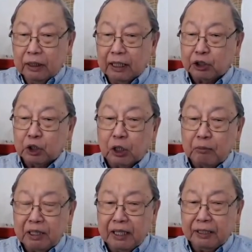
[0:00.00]
has
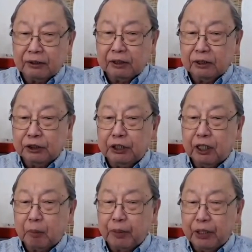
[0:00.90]
terminated the
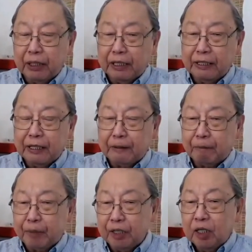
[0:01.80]
GRP and
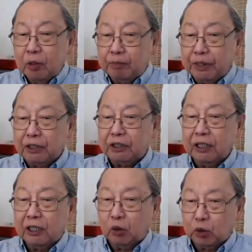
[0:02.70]
NDLP peace
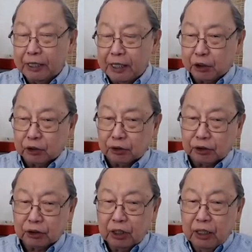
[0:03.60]

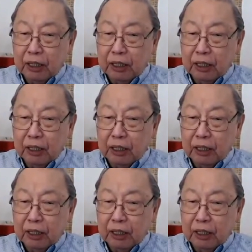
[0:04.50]
negotiations,